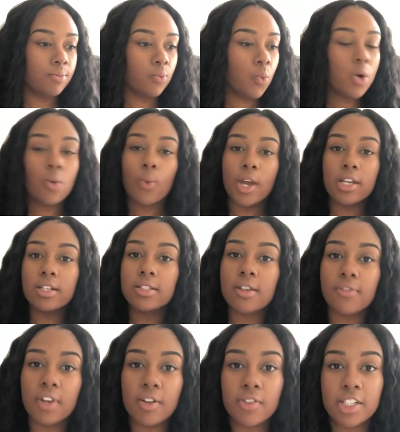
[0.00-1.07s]
want to weigh
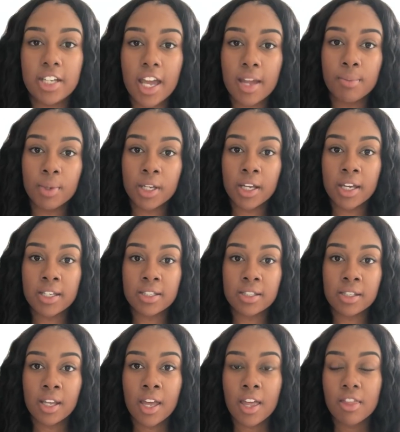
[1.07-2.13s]
yourself every day,
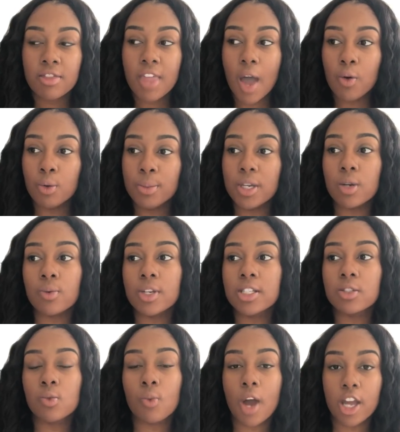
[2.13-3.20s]
because that will be a
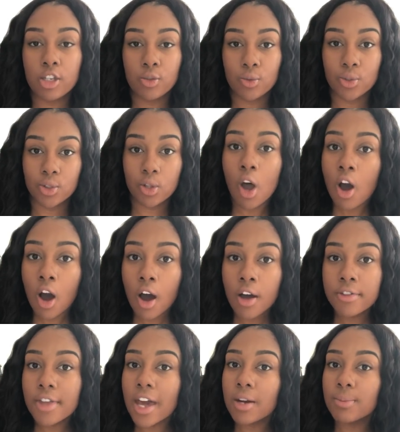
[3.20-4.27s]
reason why you
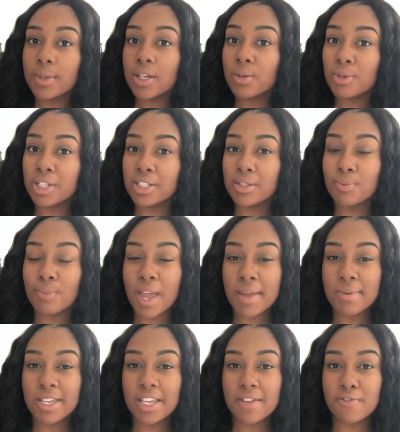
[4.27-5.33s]
stall. That'll be a reason
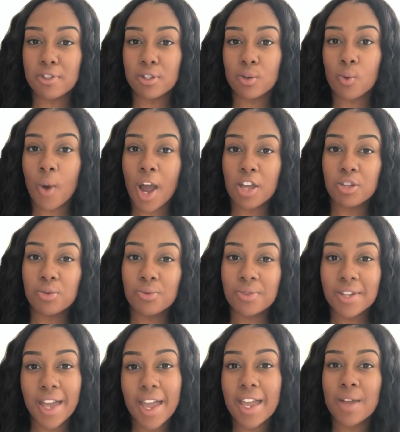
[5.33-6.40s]
maybe even to why you
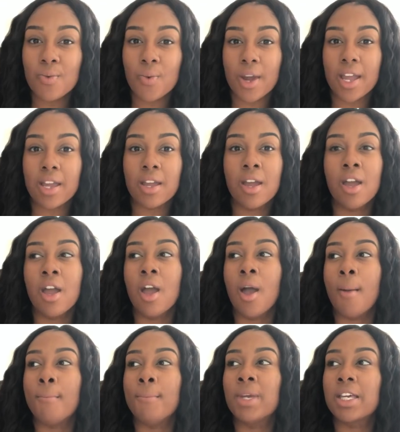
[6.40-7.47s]
gain weight,
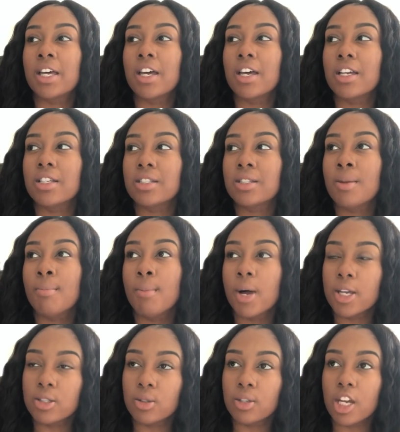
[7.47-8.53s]
because the
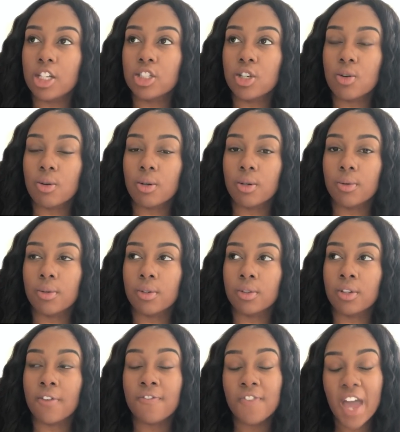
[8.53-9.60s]

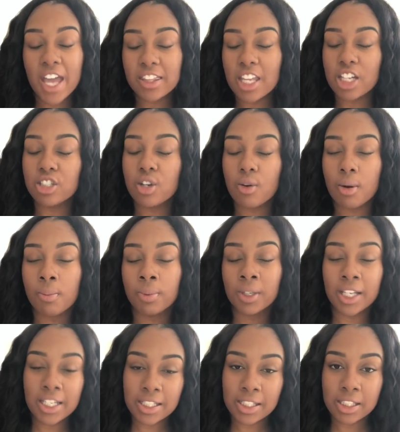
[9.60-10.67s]
fat that you're
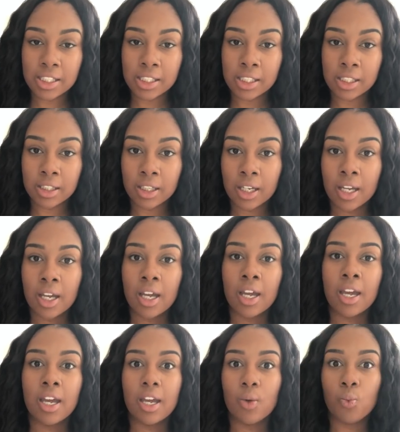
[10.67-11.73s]
replacing
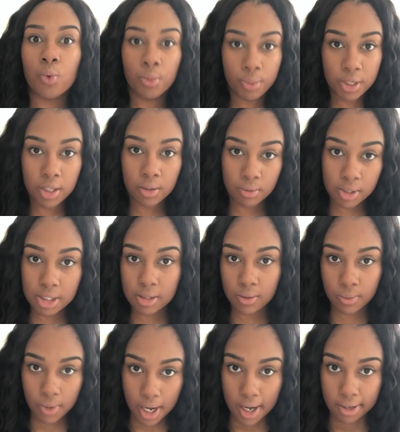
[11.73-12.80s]
will be the
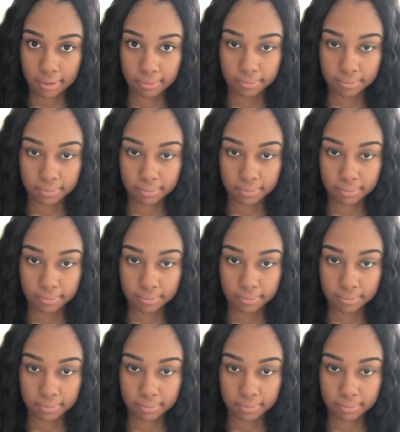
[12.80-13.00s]
reason why.